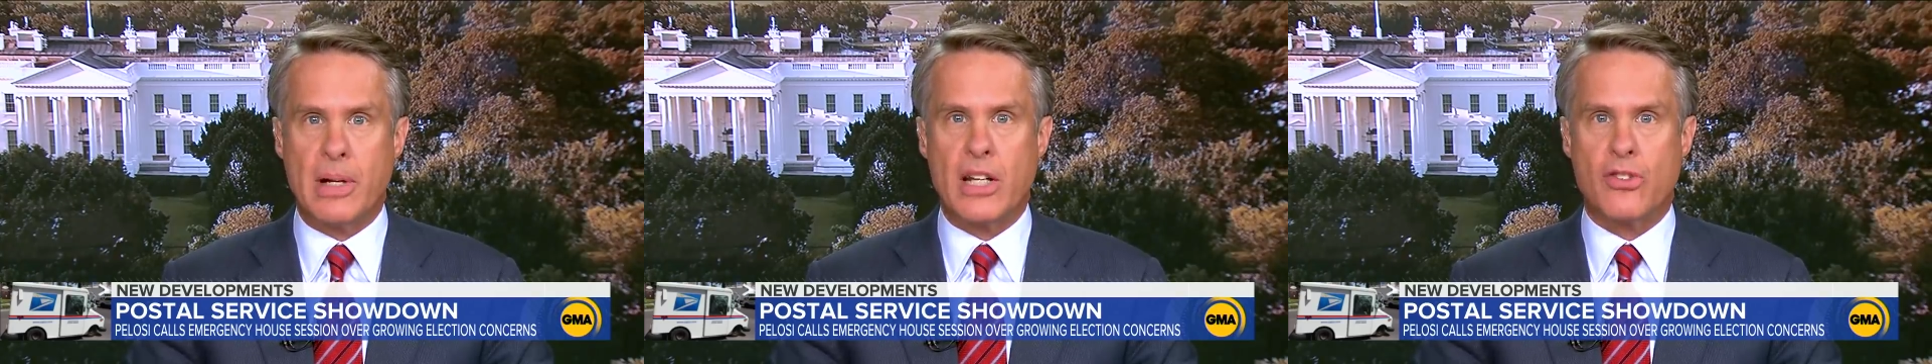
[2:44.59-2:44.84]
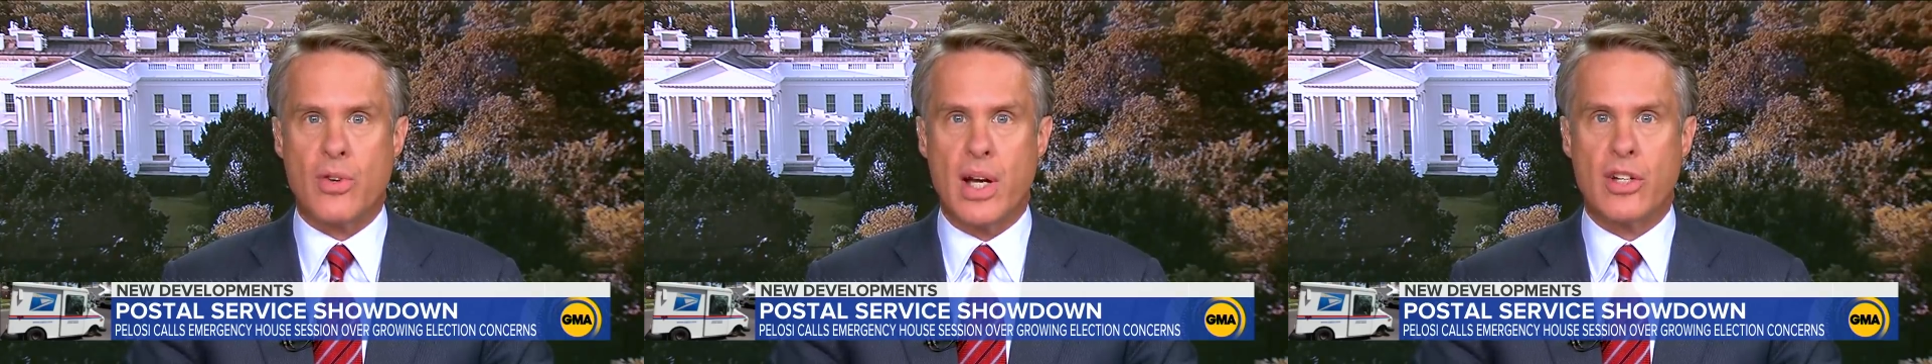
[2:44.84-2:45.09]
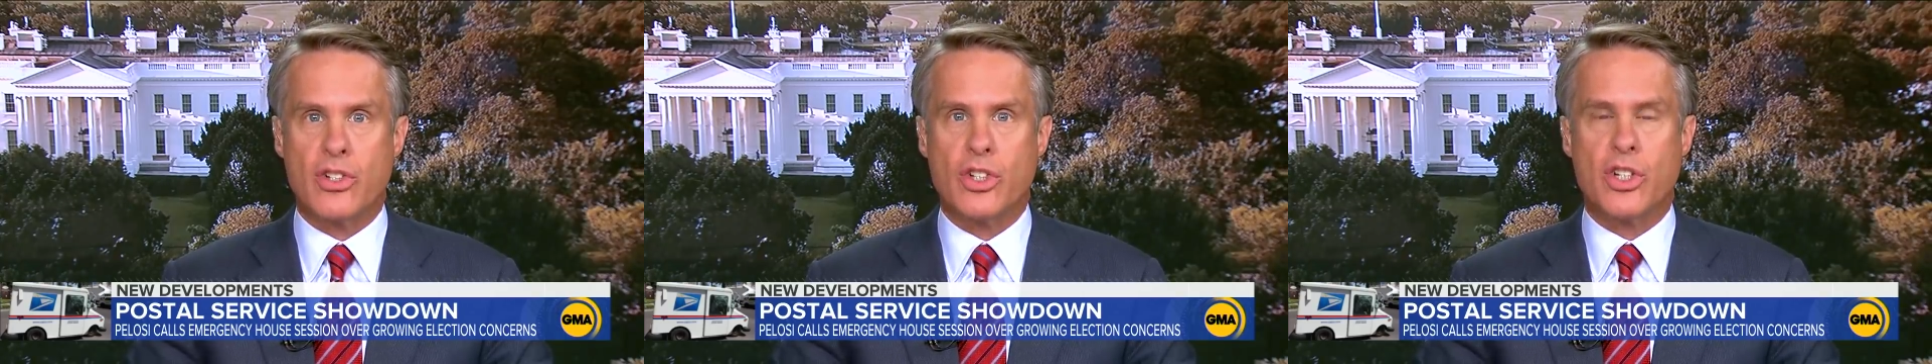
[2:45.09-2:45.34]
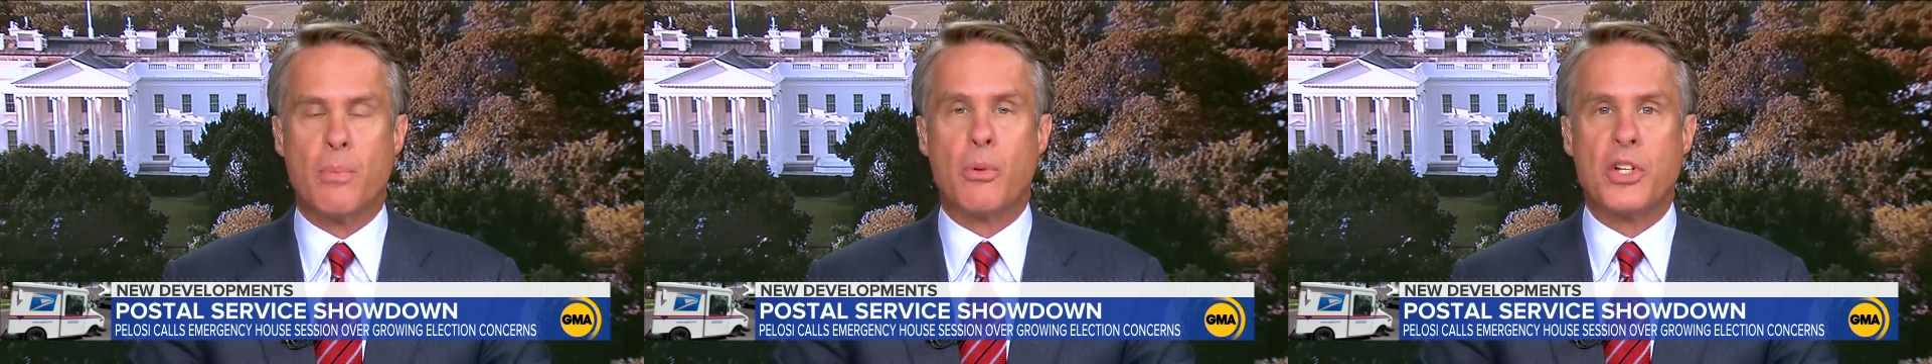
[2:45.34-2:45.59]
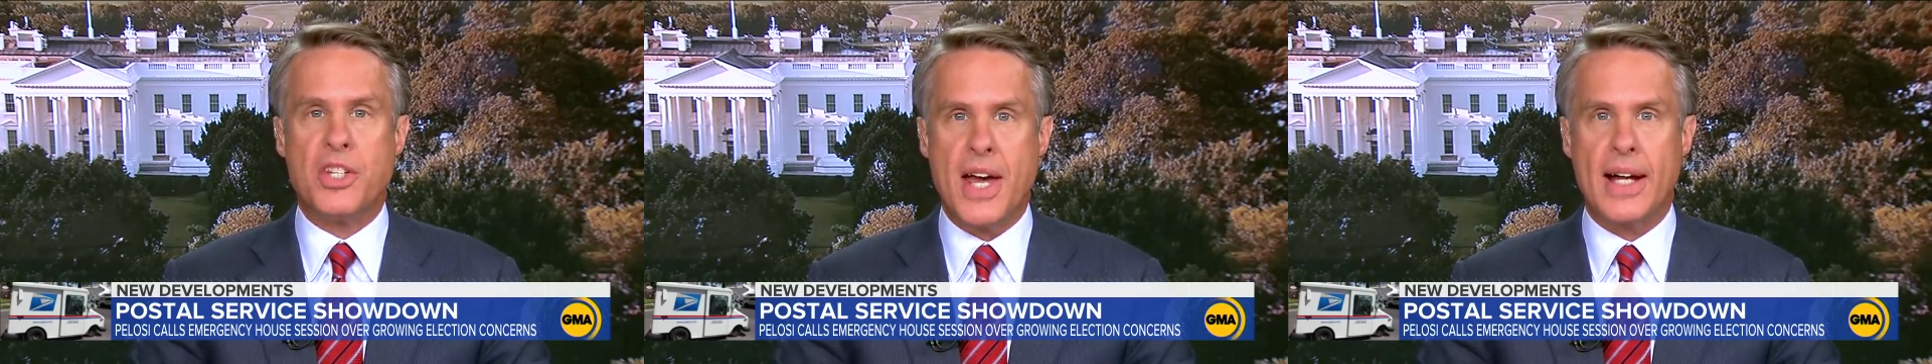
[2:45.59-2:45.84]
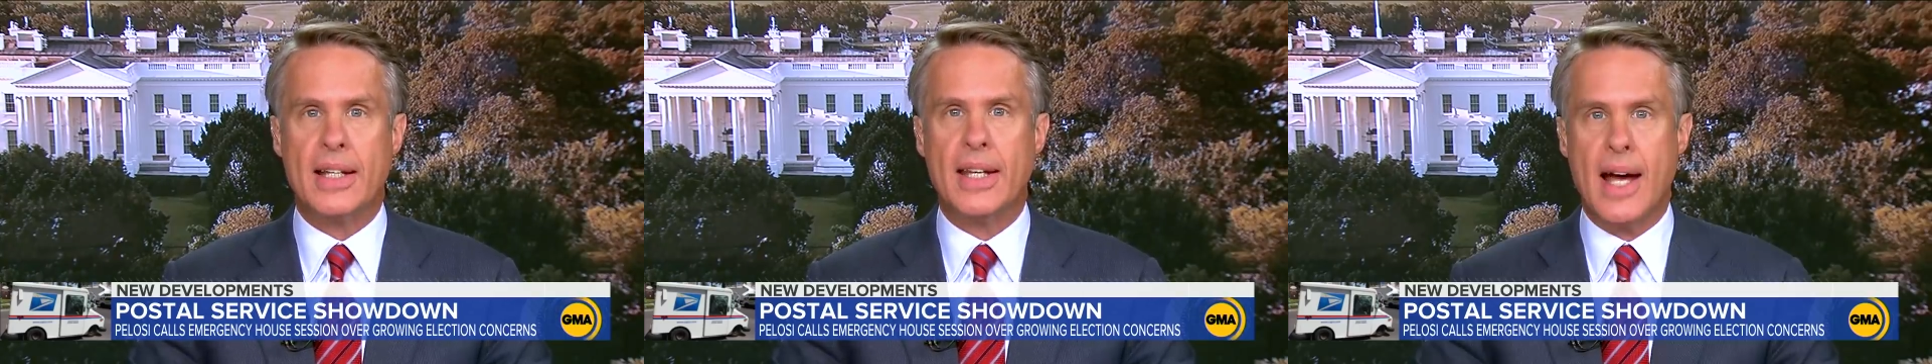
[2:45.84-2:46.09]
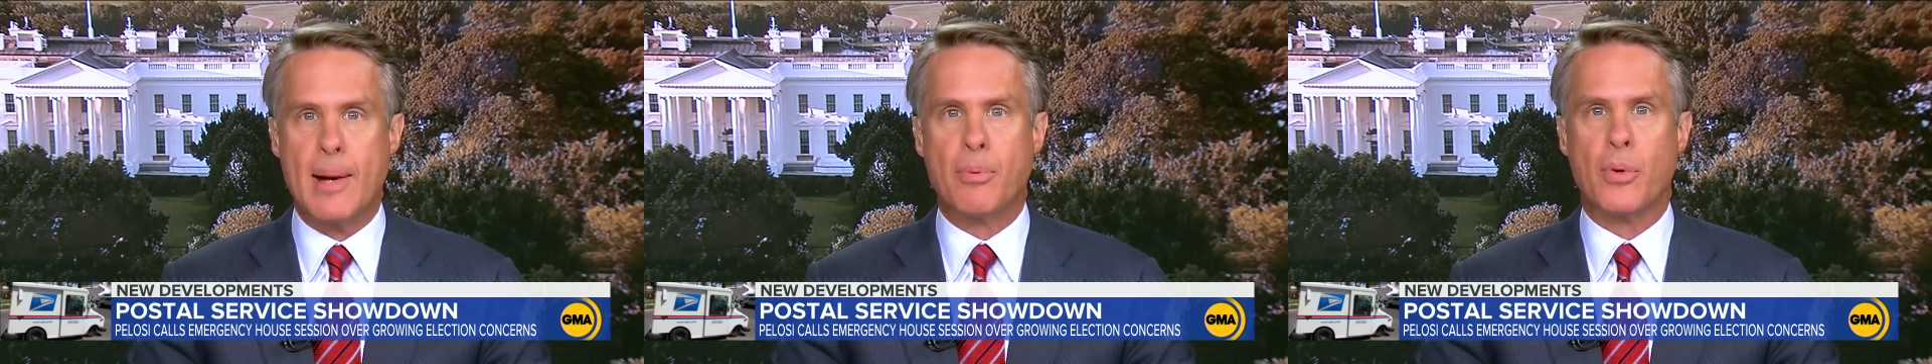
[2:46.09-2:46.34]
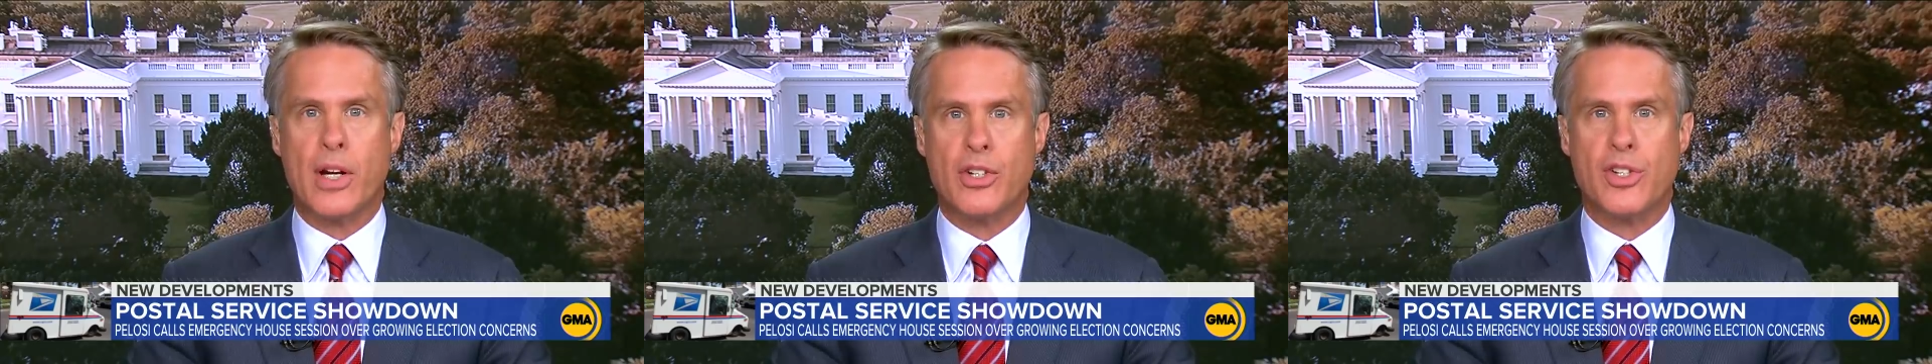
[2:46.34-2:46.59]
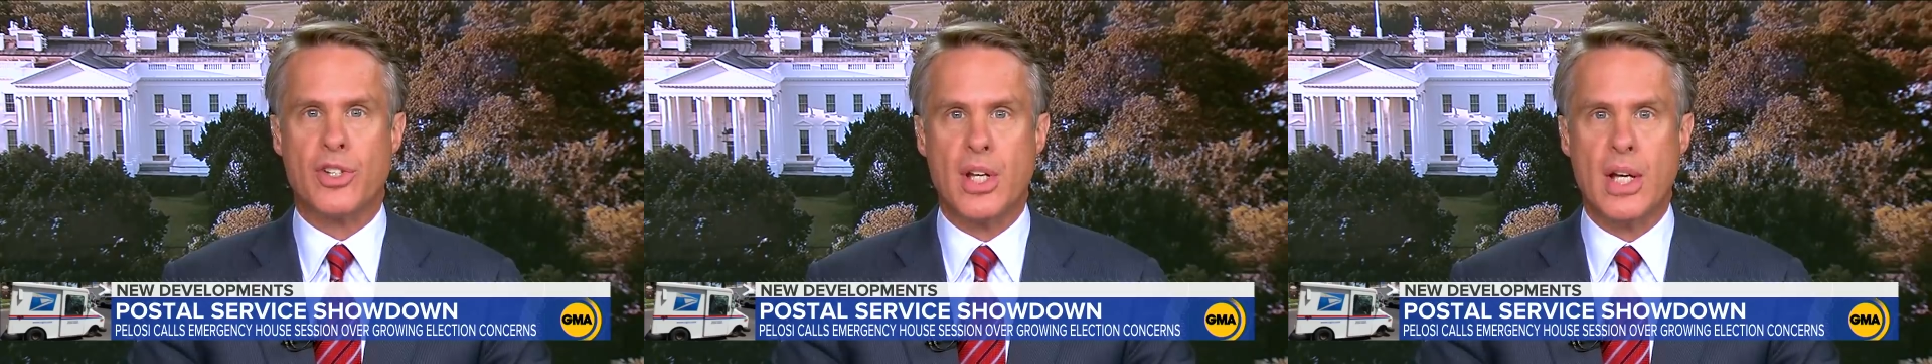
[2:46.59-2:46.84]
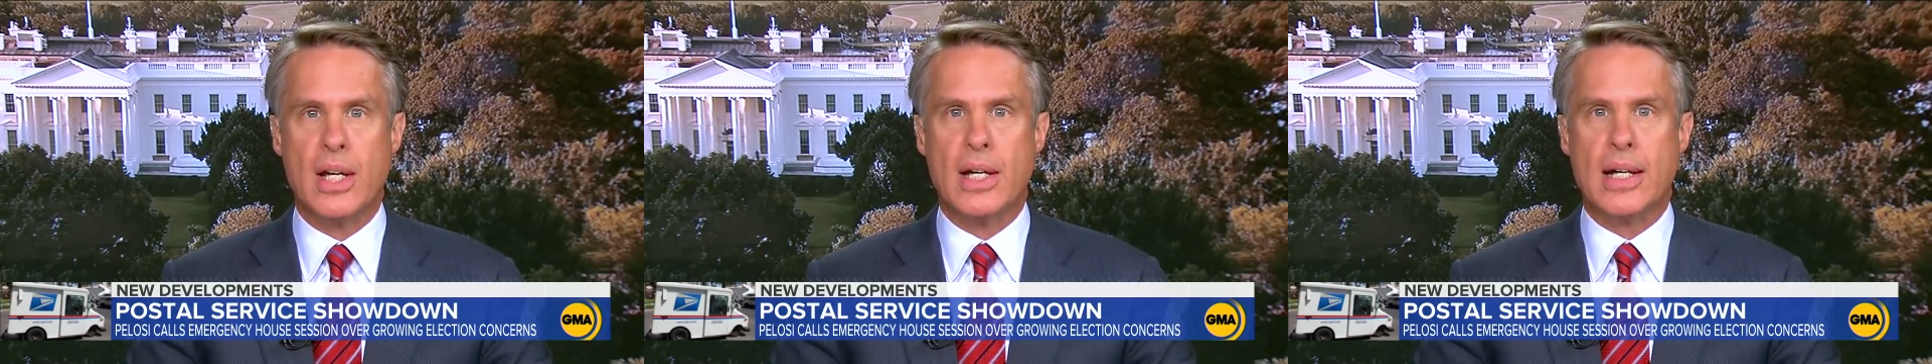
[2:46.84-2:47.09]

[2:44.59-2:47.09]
administration to protect the operations